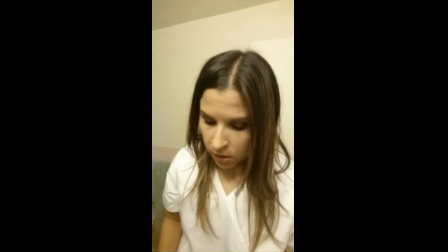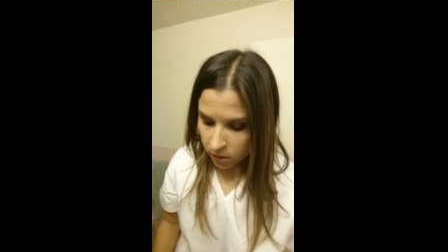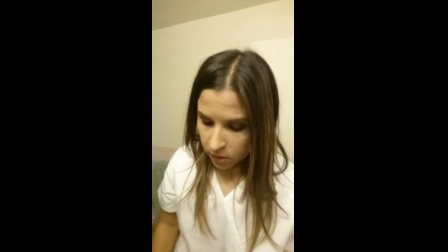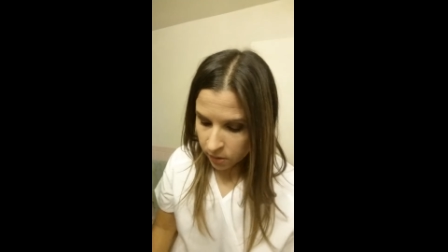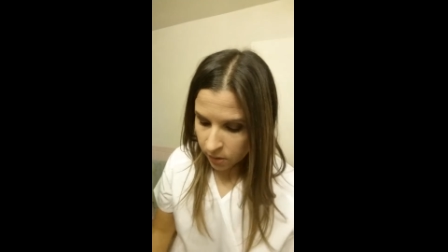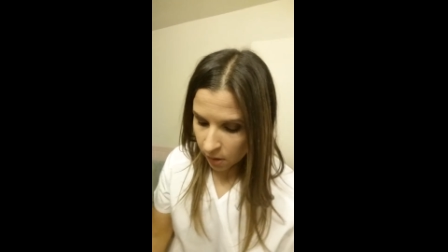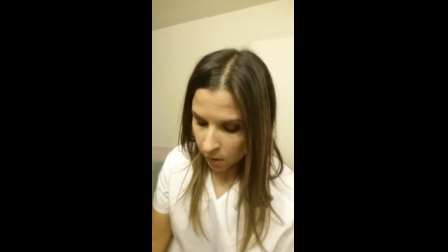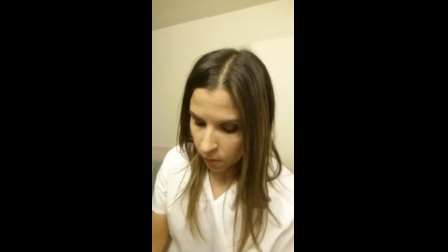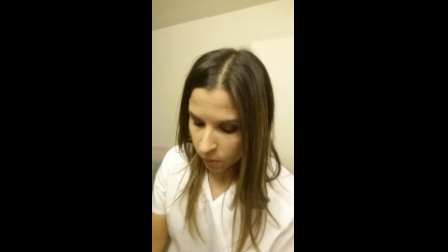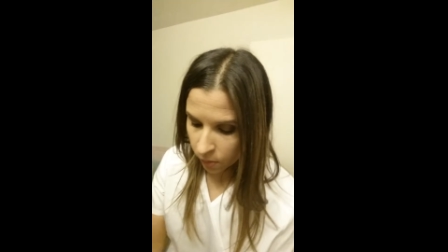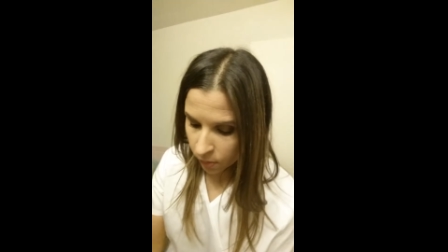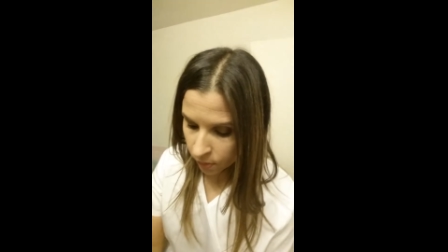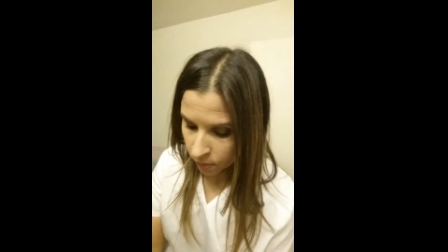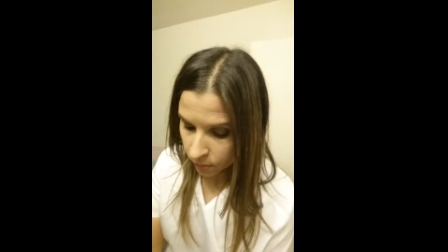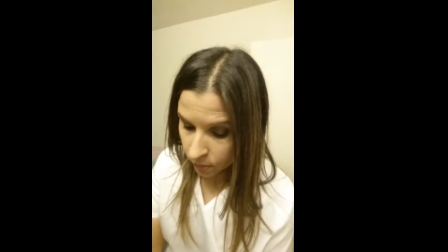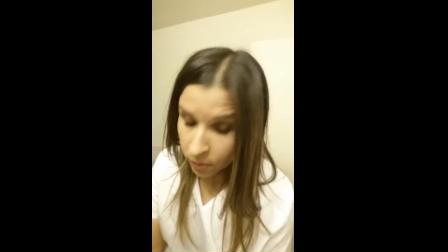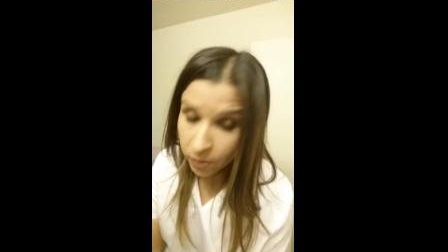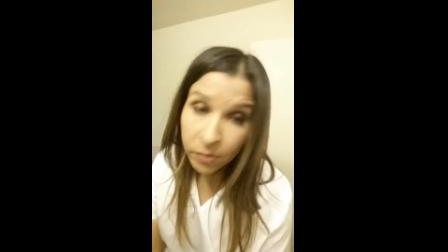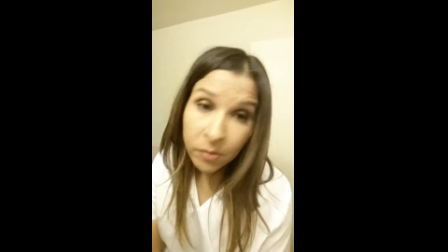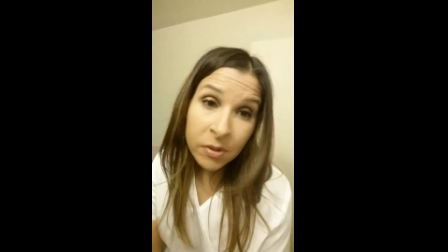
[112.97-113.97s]
So
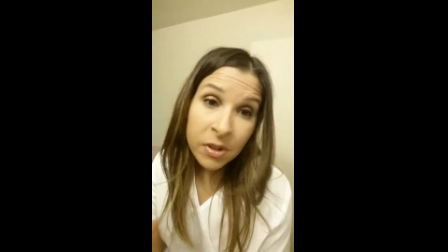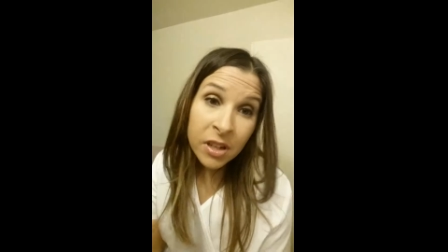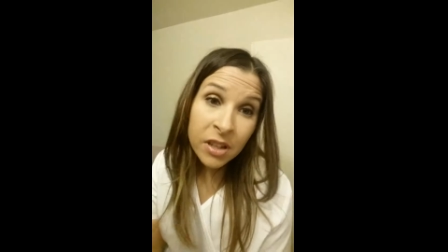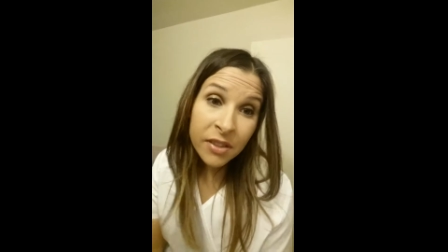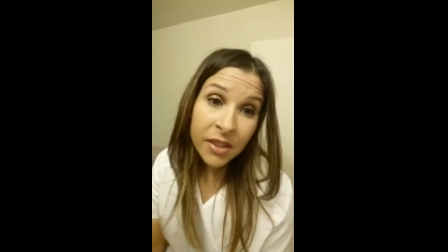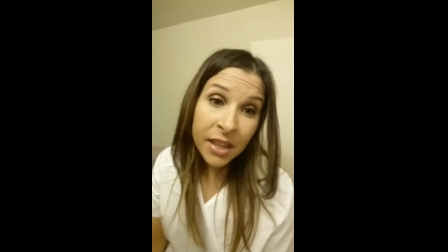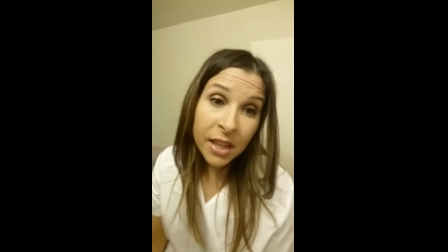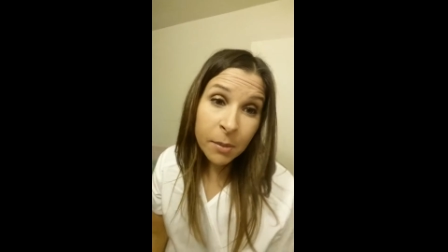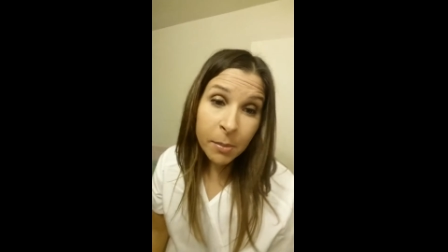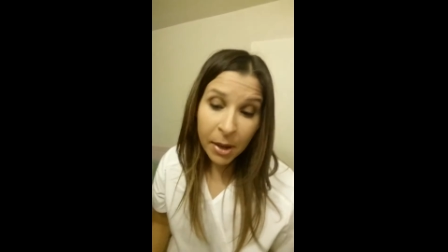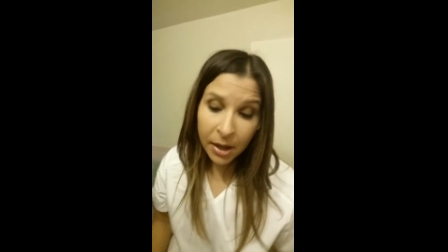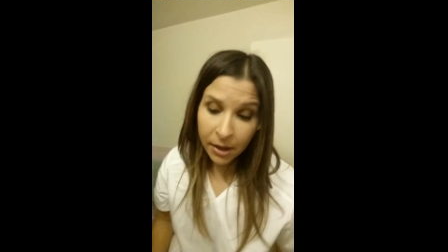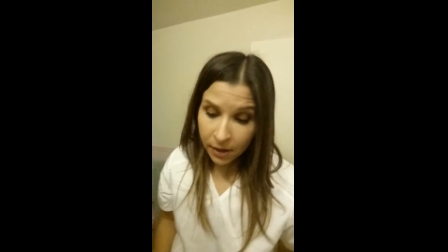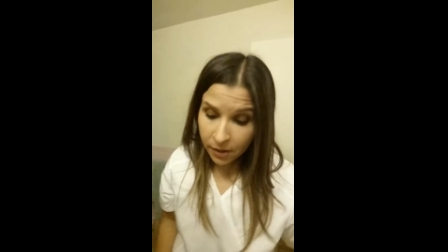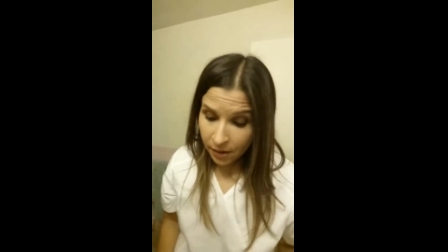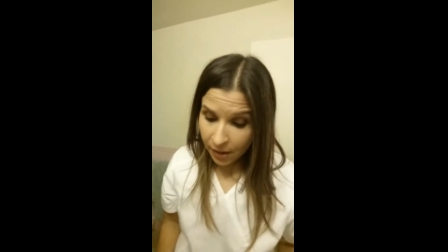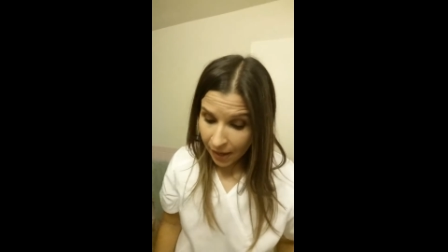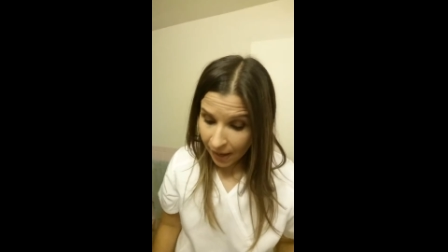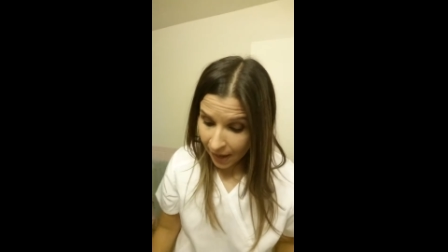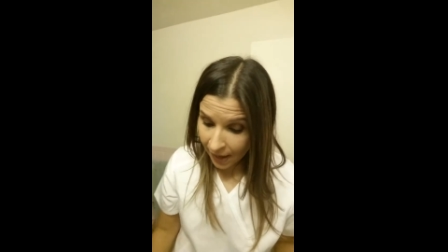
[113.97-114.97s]
think about
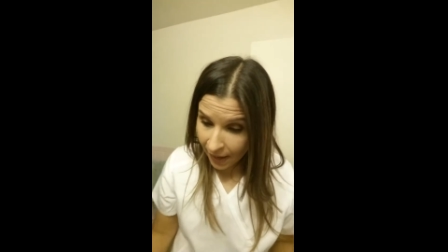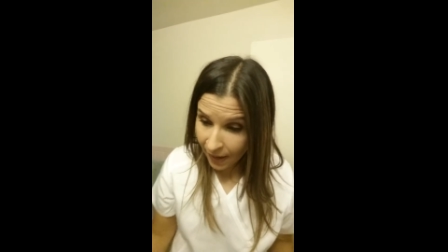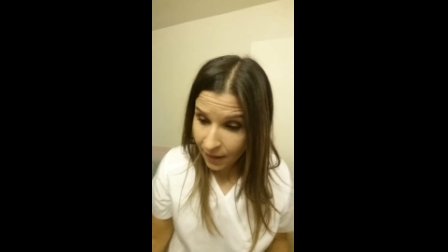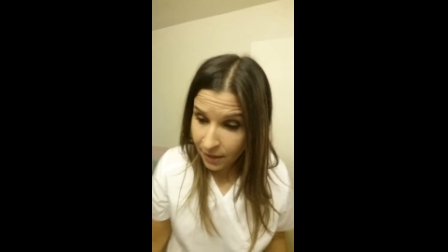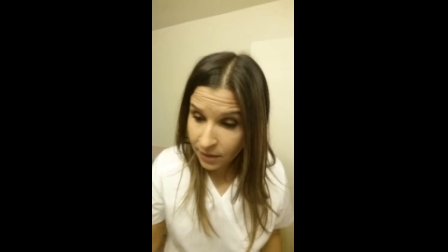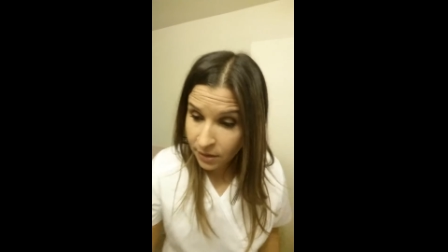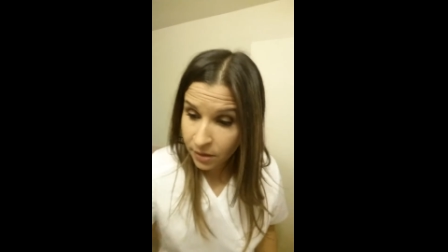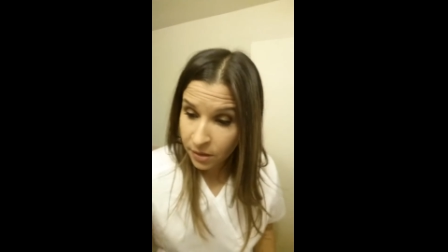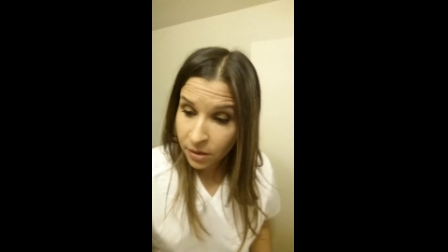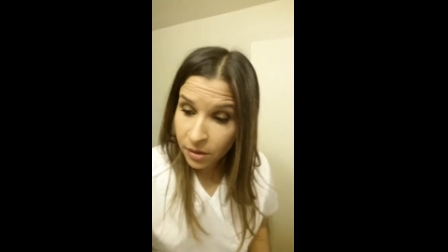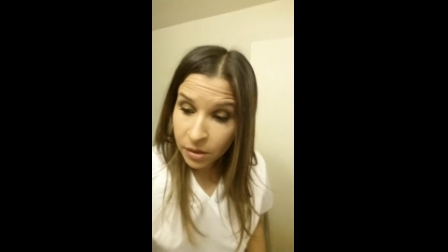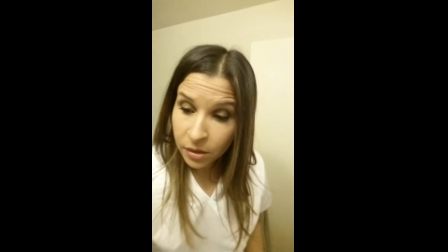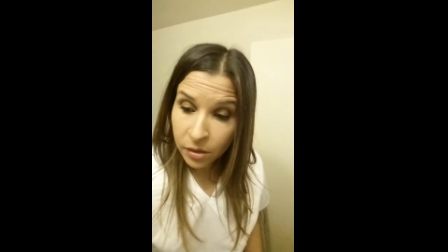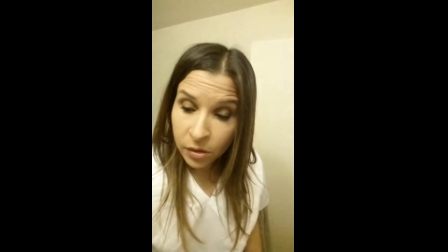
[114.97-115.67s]
it. And